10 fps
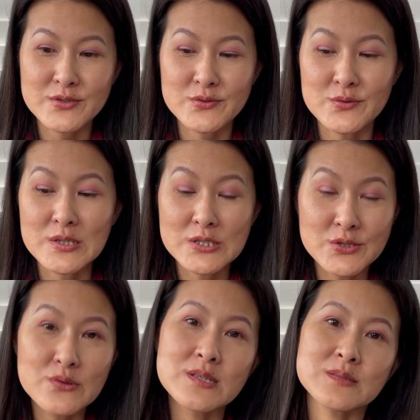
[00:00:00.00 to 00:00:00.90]
to
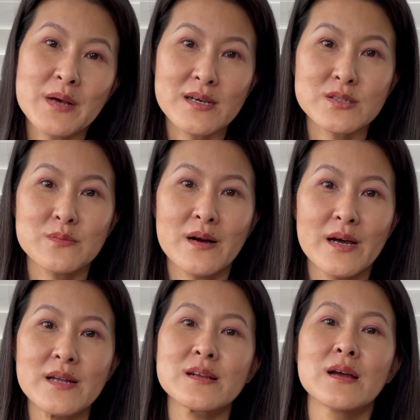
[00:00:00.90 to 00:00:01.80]
do this
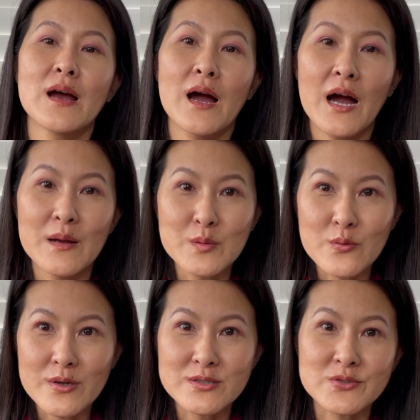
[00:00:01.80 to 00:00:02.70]
mastermind, I'm
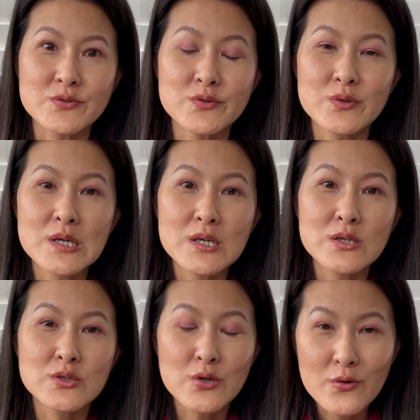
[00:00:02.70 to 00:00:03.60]
going to
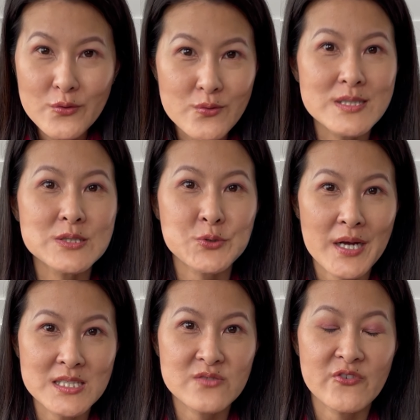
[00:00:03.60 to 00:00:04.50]
go through this
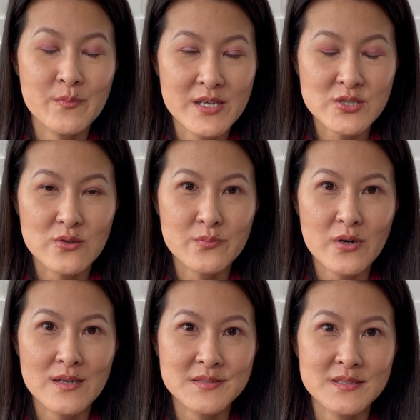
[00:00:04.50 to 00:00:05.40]
transformational
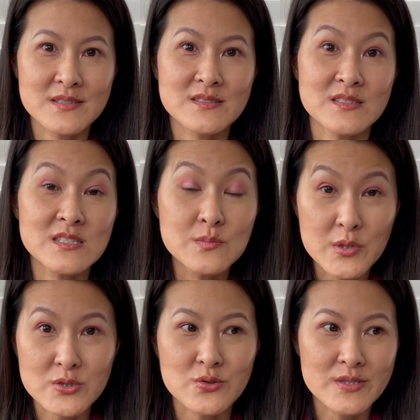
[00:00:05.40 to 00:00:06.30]
process, this
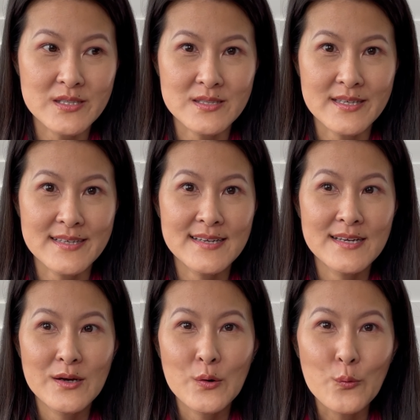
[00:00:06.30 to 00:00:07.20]
spiritual healing.
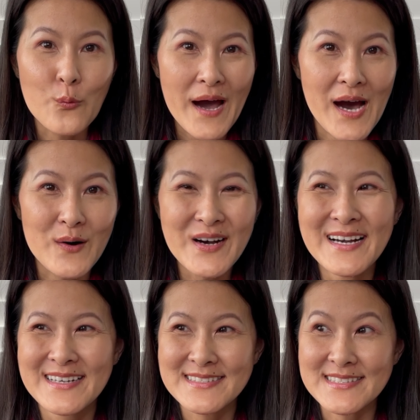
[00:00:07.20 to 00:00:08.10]
Wow,
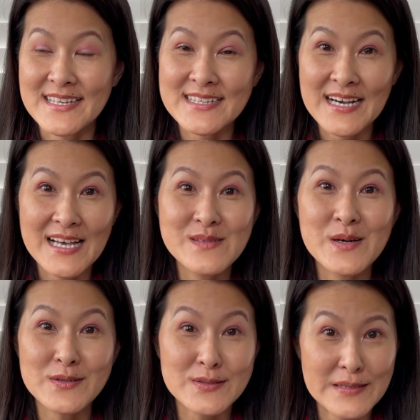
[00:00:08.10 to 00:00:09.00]
like I am
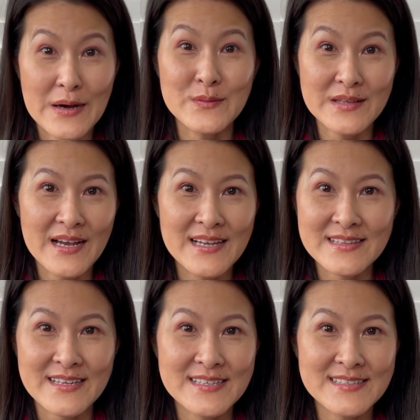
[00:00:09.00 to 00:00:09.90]
on cloud nine. Like